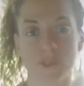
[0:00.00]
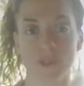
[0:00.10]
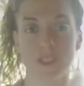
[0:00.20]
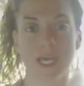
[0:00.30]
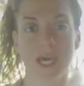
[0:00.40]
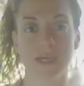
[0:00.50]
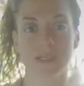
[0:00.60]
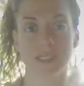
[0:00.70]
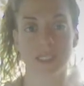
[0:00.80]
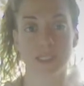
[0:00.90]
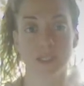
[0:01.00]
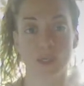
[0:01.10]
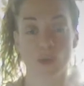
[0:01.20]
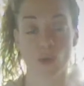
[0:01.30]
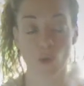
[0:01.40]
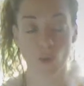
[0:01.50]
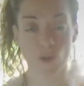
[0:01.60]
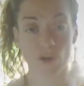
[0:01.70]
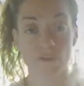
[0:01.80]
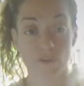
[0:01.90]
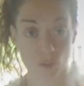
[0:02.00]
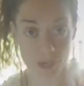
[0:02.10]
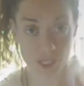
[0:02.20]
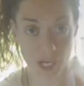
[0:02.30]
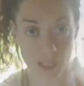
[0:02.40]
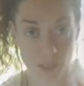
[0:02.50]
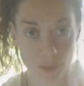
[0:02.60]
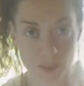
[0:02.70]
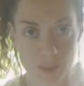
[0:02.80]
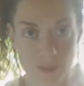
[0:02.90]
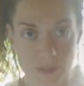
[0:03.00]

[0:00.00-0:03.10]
society, or from our childhood.